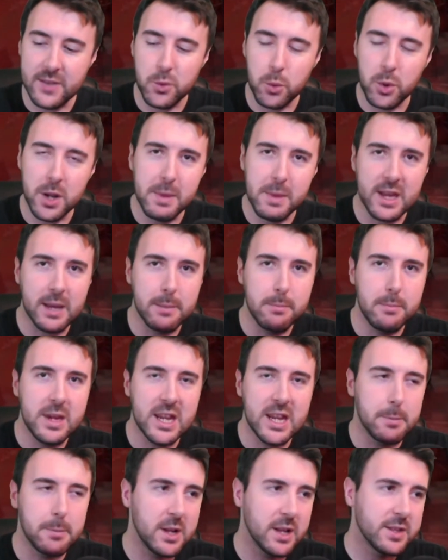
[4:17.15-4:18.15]
if you want to make a
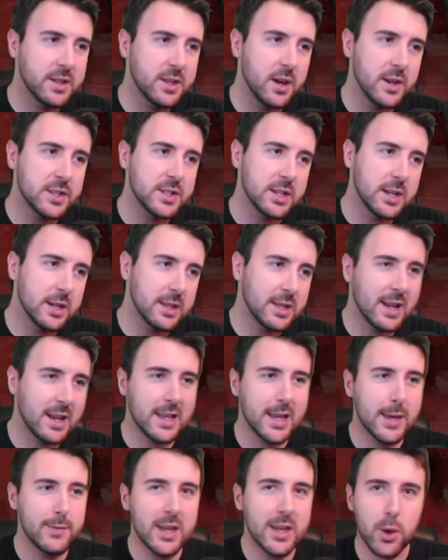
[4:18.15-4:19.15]
mini Bloodthirster,
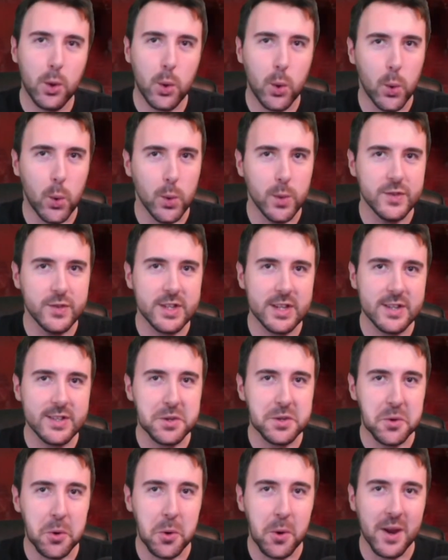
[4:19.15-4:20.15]
then giving it horns
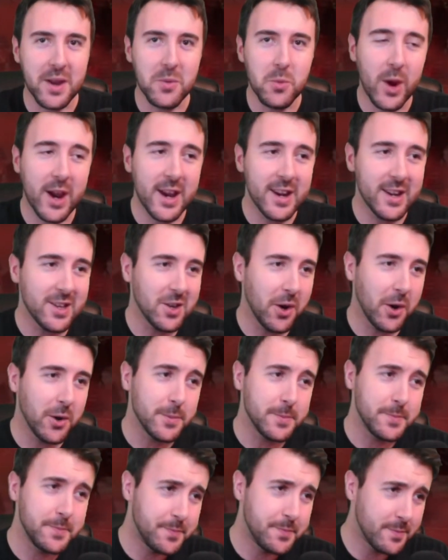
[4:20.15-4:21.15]
is a great way to
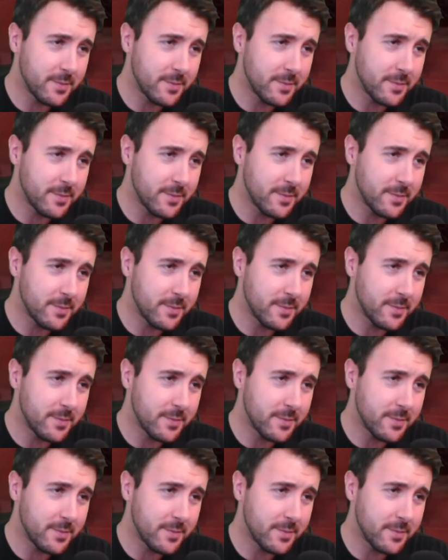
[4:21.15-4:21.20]
go.